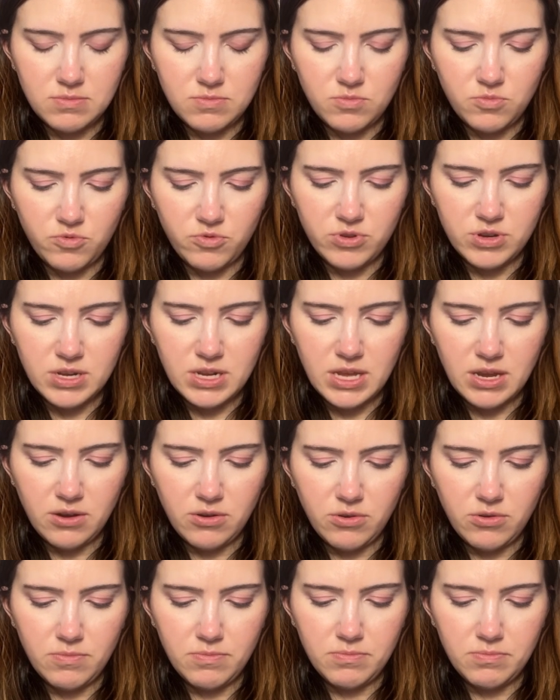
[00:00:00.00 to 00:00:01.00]

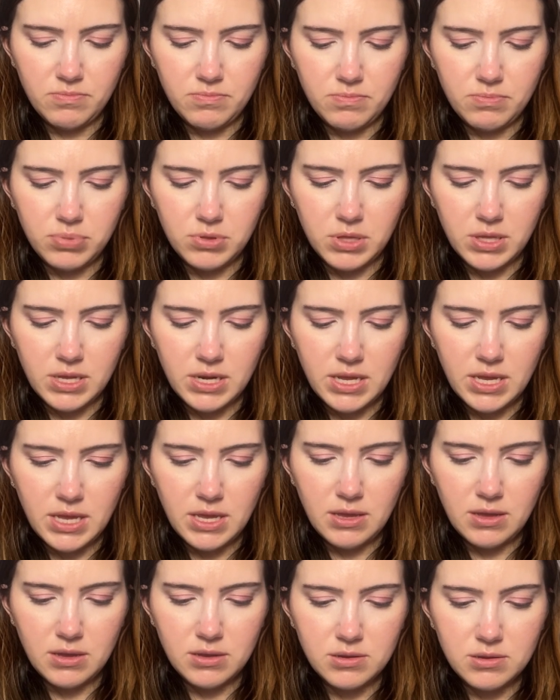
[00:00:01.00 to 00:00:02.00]
Renair
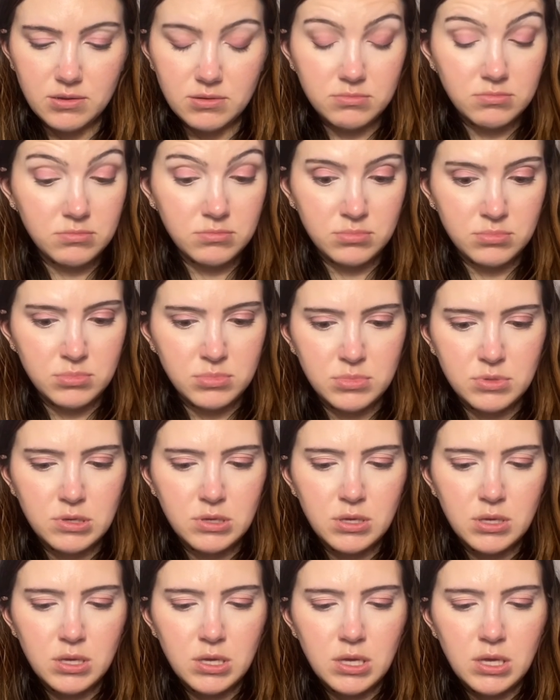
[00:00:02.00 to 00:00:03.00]
Blede.
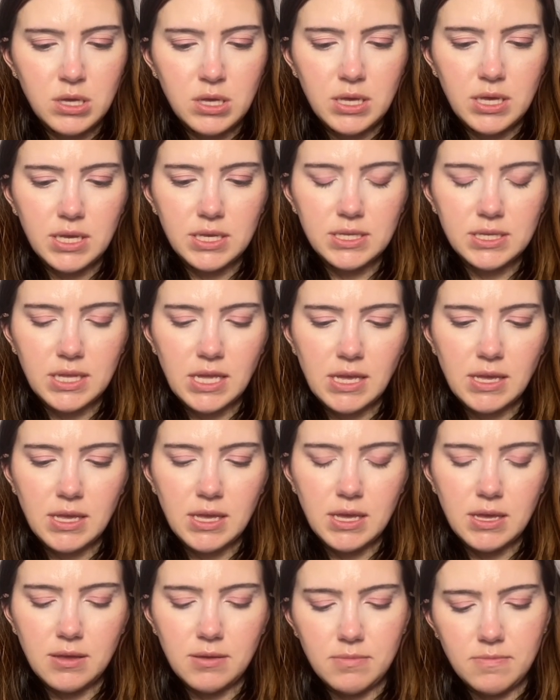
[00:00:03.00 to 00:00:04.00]
It's
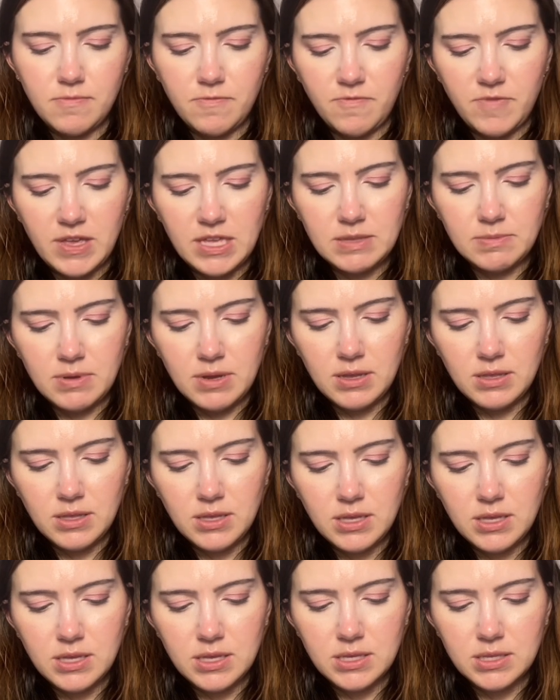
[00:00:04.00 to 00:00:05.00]
a face
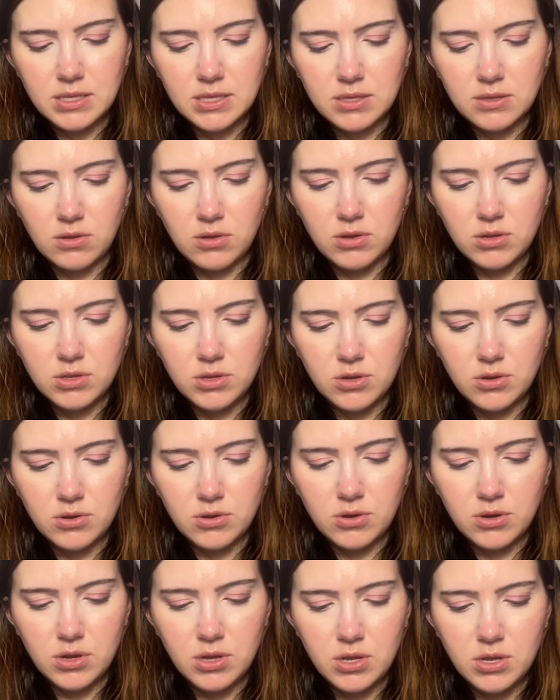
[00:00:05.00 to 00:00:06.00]
palette. It says on
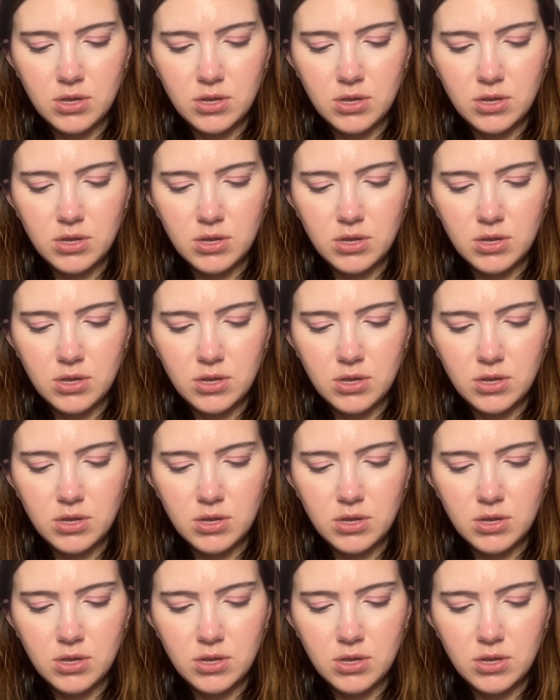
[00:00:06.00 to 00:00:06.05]
your